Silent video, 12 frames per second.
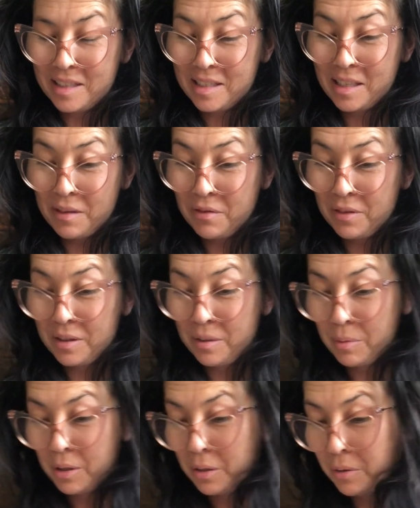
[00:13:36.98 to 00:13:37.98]
definitely
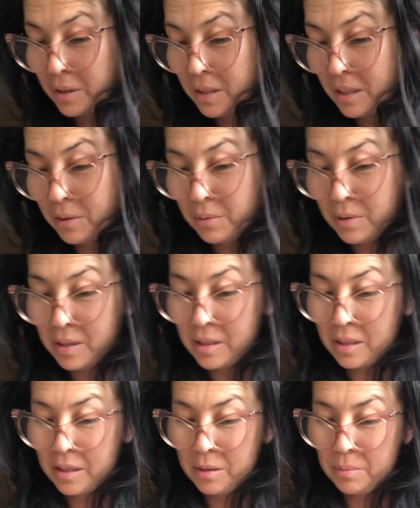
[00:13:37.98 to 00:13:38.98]
been going down with this
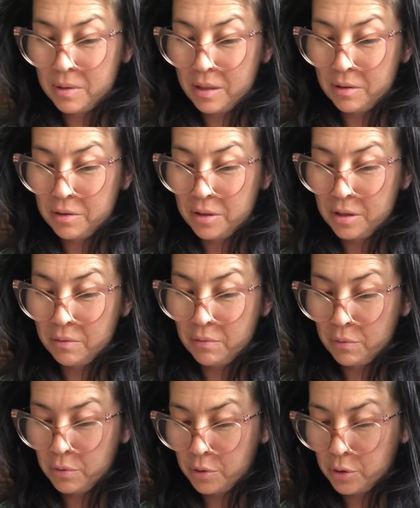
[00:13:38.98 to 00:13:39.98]
eclipse energy
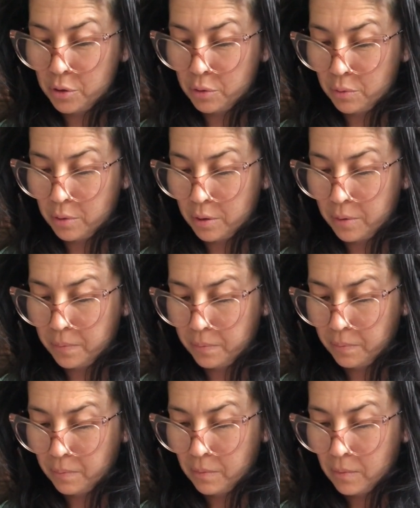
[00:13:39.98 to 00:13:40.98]
for sure.
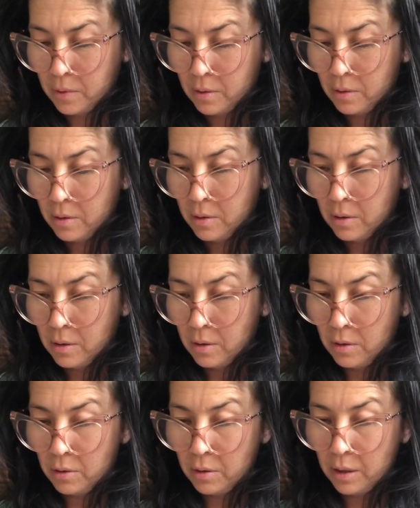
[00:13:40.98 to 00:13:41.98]

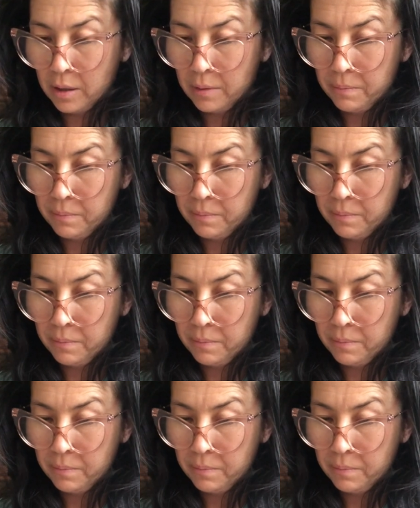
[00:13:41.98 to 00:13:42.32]
Okay,